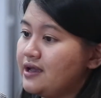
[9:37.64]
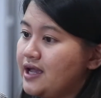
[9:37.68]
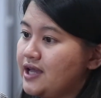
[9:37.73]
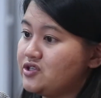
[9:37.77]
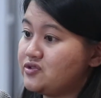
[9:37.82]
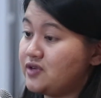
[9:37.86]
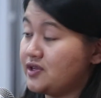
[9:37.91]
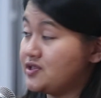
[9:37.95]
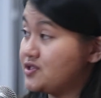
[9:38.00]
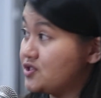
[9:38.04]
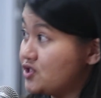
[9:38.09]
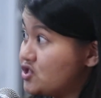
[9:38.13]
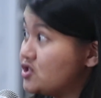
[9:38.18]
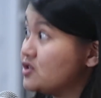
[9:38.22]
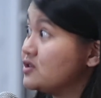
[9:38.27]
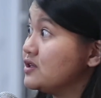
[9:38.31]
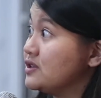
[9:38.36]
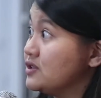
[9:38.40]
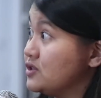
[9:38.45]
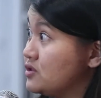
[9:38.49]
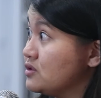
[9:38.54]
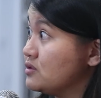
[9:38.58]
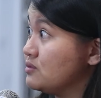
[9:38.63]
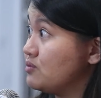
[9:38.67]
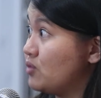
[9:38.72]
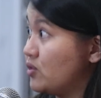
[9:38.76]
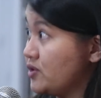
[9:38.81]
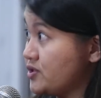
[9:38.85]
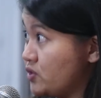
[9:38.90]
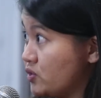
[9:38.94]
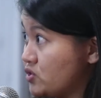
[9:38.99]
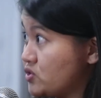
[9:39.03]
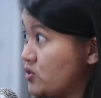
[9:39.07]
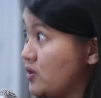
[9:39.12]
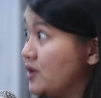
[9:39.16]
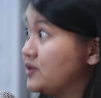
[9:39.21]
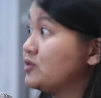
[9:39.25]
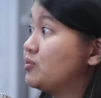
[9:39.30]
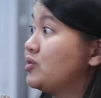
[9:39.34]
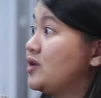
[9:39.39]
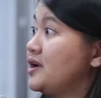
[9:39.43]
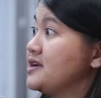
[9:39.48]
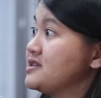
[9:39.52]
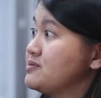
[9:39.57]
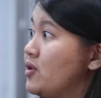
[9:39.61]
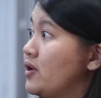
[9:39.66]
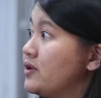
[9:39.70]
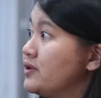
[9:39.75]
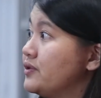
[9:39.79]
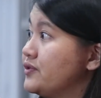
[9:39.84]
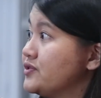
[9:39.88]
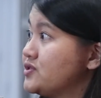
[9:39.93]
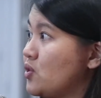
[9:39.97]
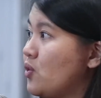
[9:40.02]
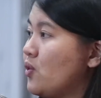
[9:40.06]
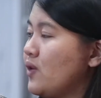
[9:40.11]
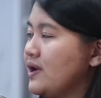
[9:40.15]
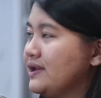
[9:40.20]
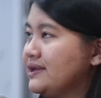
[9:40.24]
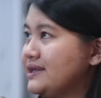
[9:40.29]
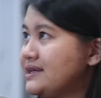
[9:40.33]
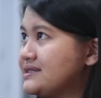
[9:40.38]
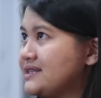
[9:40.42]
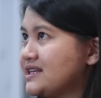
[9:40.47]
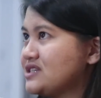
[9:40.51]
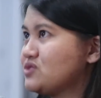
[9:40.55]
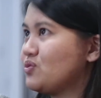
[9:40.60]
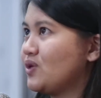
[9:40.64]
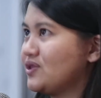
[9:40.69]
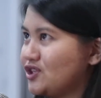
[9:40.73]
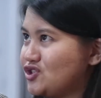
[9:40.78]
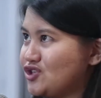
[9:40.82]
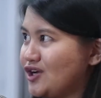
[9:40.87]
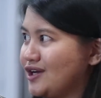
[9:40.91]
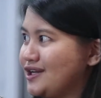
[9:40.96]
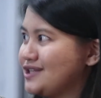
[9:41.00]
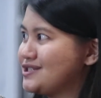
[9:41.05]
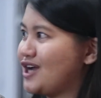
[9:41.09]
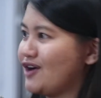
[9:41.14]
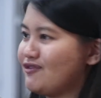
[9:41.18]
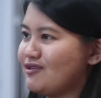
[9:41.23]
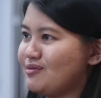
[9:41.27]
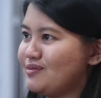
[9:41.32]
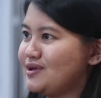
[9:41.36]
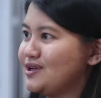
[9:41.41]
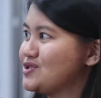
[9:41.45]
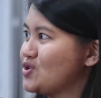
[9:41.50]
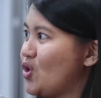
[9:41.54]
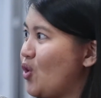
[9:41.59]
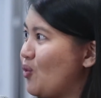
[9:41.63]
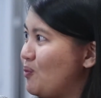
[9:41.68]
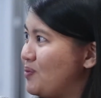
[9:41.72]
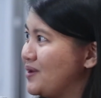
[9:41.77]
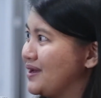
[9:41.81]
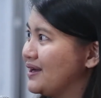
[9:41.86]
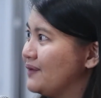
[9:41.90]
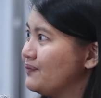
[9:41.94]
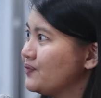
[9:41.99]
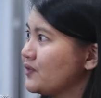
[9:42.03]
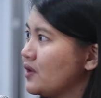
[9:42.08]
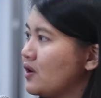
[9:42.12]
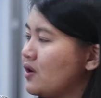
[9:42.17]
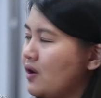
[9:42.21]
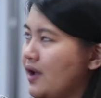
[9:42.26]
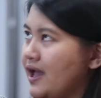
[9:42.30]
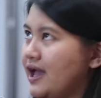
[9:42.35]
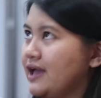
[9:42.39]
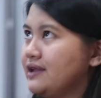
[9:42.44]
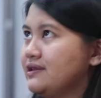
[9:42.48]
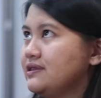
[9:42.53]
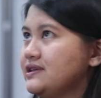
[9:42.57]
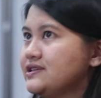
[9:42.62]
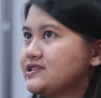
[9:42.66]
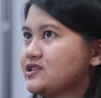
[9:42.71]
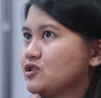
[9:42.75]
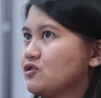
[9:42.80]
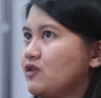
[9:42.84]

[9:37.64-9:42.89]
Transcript: and transition into more social enterprise models. Or at least that's what the Chinese government is hoping, and these